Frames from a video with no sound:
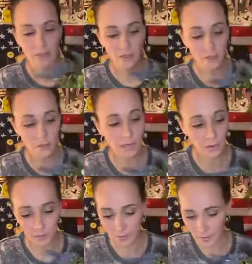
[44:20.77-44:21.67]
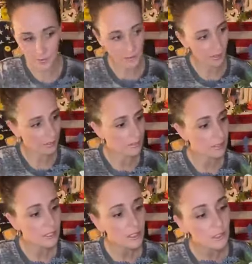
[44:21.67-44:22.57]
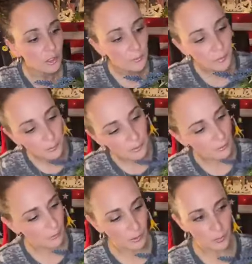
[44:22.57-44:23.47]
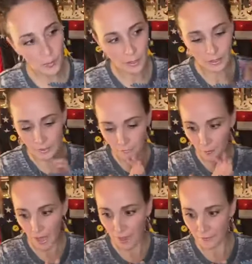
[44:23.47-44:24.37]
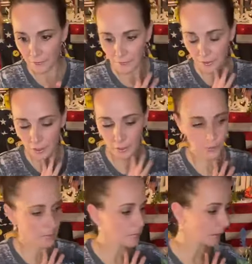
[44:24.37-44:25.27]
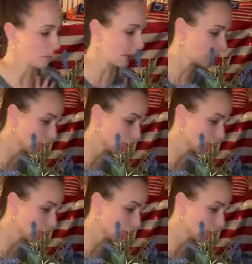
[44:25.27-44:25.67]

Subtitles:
And then so now on this side, you can put whatever you want. If you have, you know, something